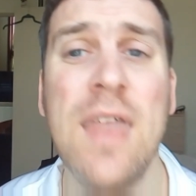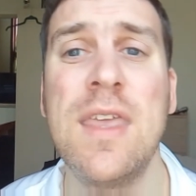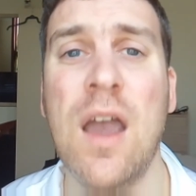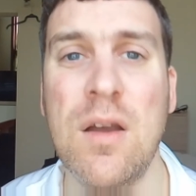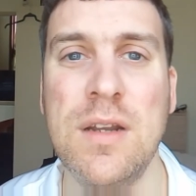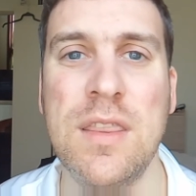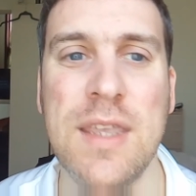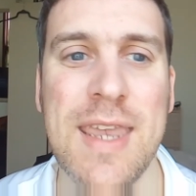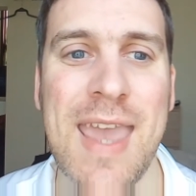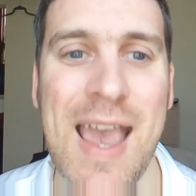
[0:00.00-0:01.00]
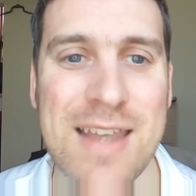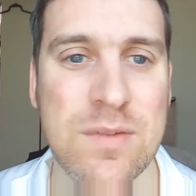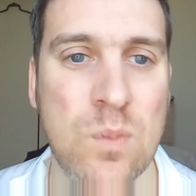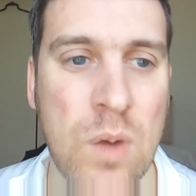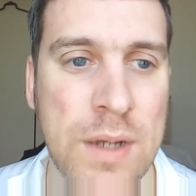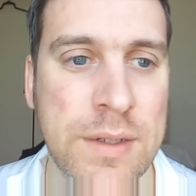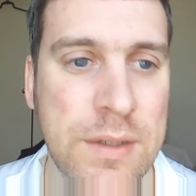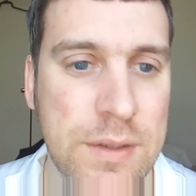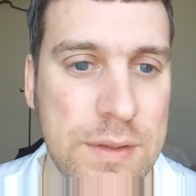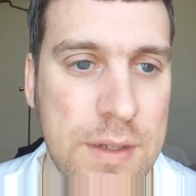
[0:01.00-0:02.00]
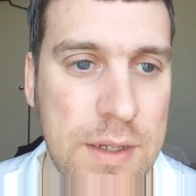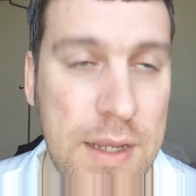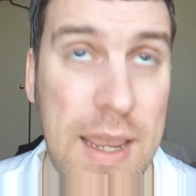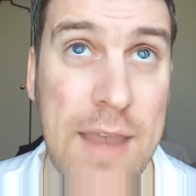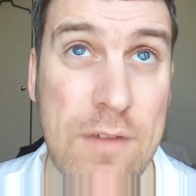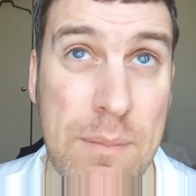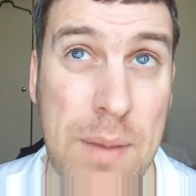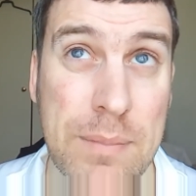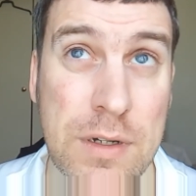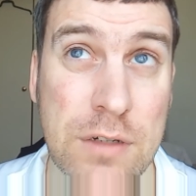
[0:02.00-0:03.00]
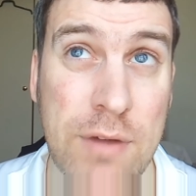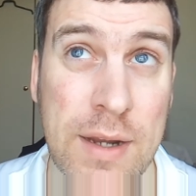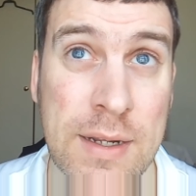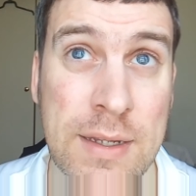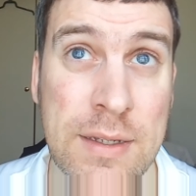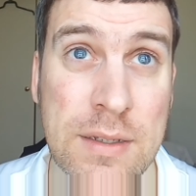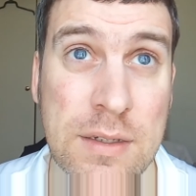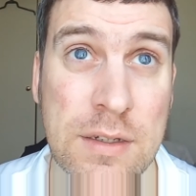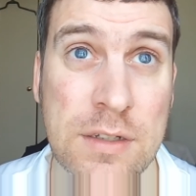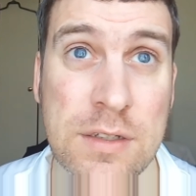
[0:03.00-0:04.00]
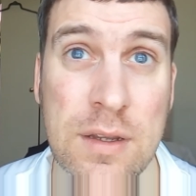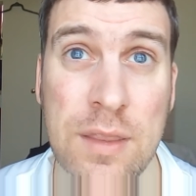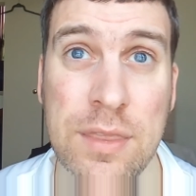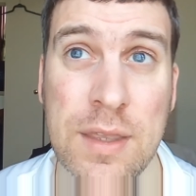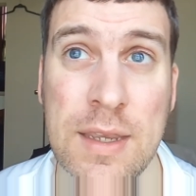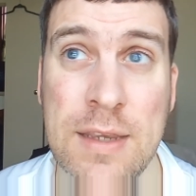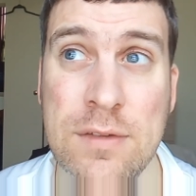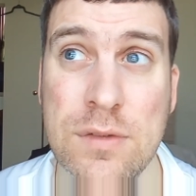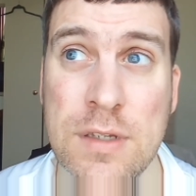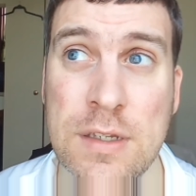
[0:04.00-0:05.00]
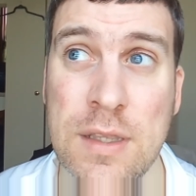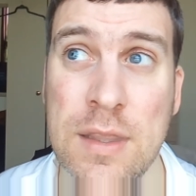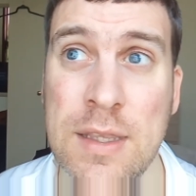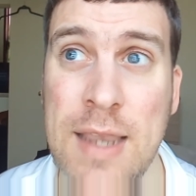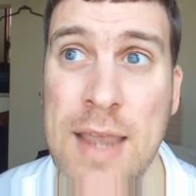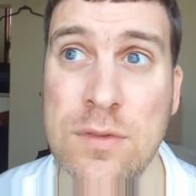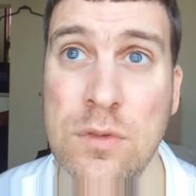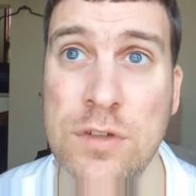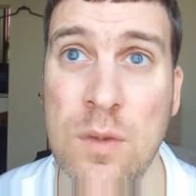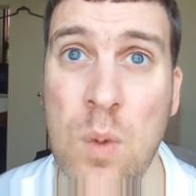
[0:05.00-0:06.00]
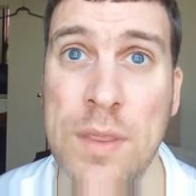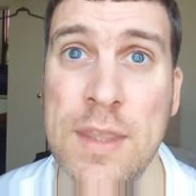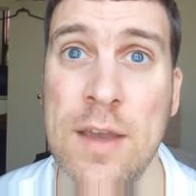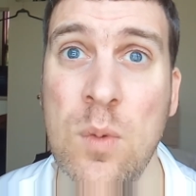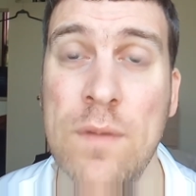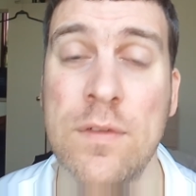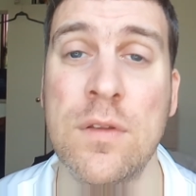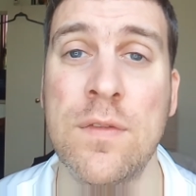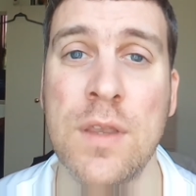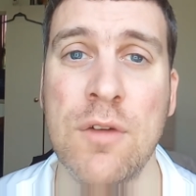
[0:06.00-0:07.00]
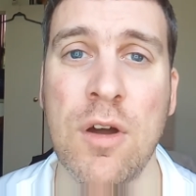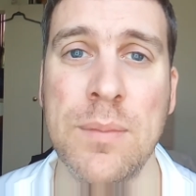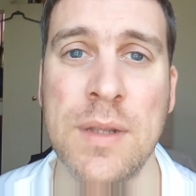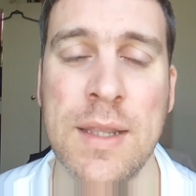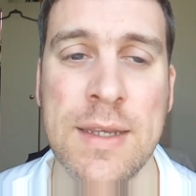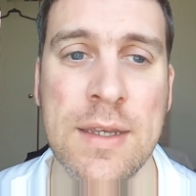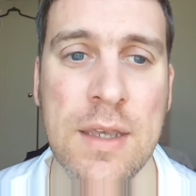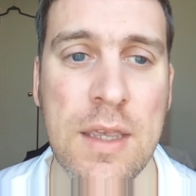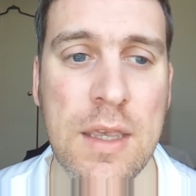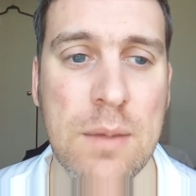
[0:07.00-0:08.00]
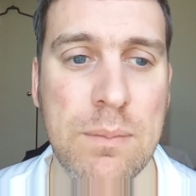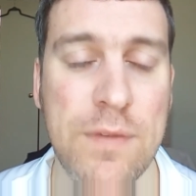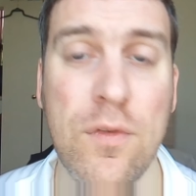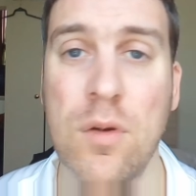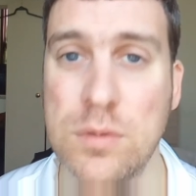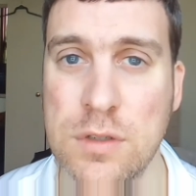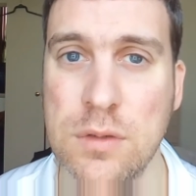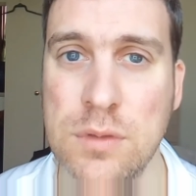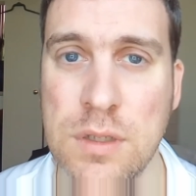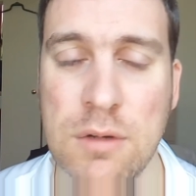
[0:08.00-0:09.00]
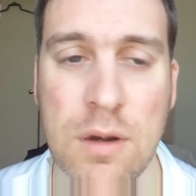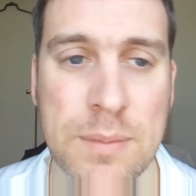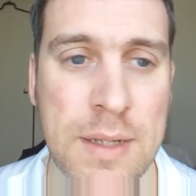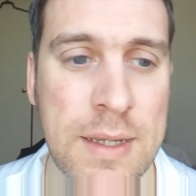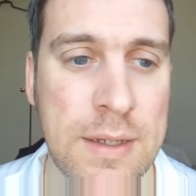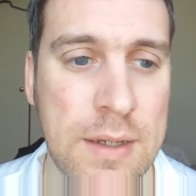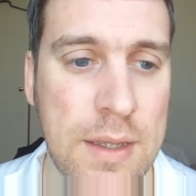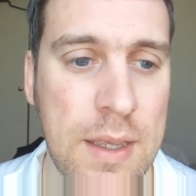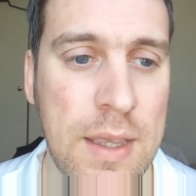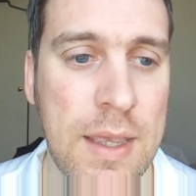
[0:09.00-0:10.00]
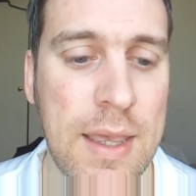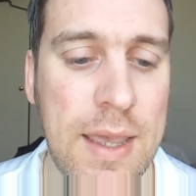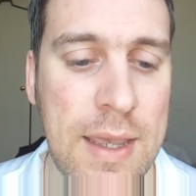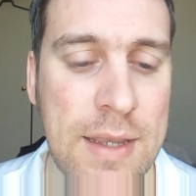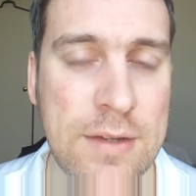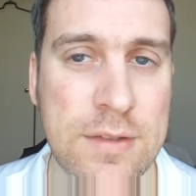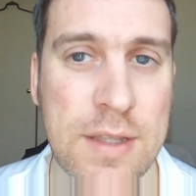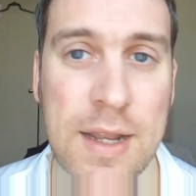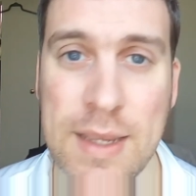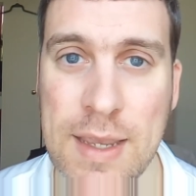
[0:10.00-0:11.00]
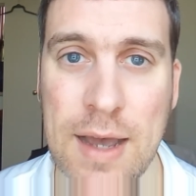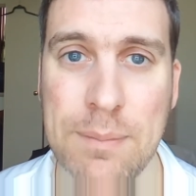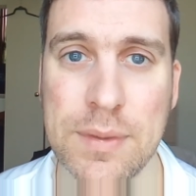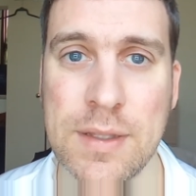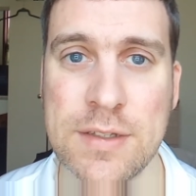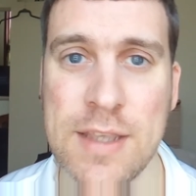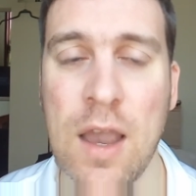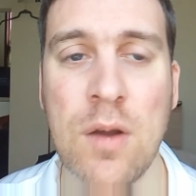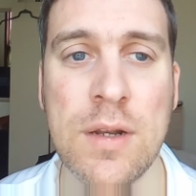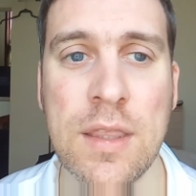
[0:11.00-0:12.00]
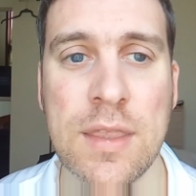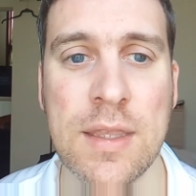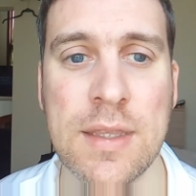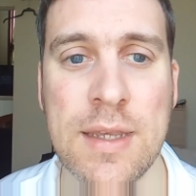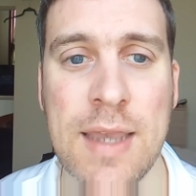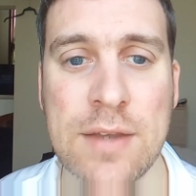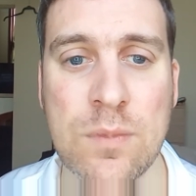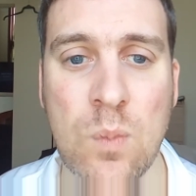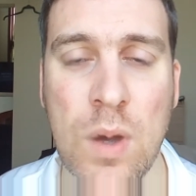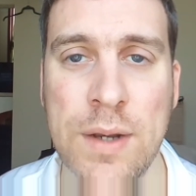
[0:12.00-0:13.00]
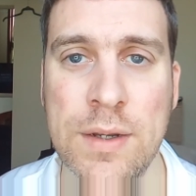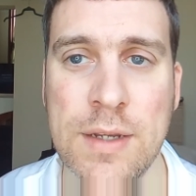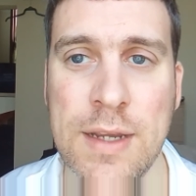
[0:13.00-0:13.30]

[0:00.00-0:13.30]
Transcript: The only thing he hasn't won, if I remember correctly, because I think he has also won the equivalent of the Europa League before it was called the Europa League, is the League Cup. That's the only thing that he hasn't won.